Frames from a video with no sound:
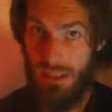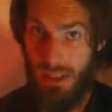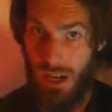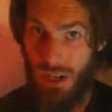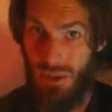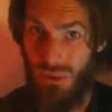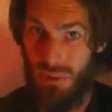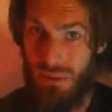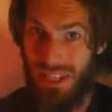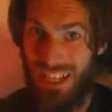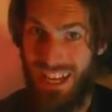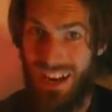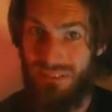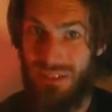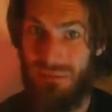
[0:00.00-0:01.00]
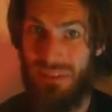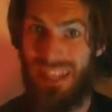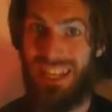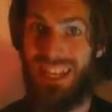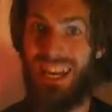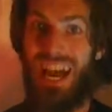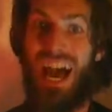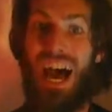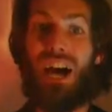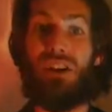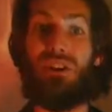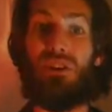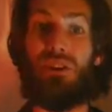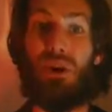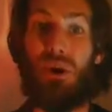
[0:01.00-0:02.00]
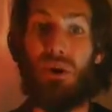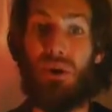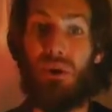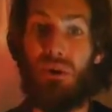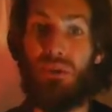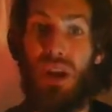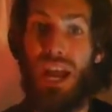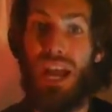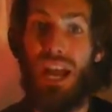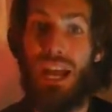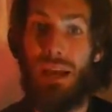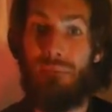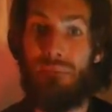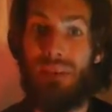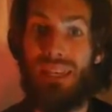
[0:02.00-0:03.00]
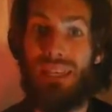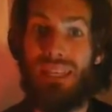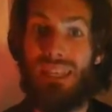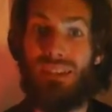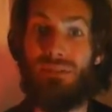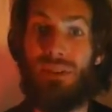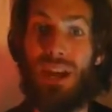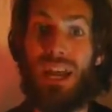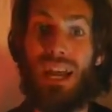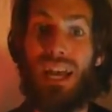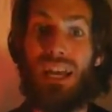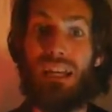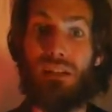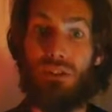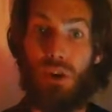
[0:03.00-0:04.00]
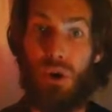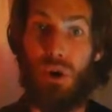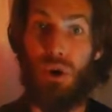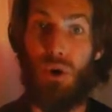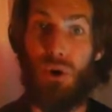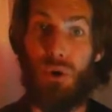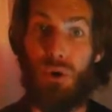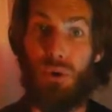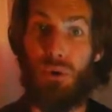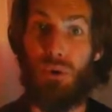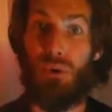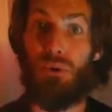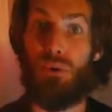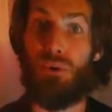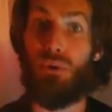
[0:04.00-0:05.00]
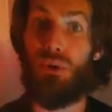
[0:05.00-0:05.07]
Are you repeating after me? Do, re, mi, re, do.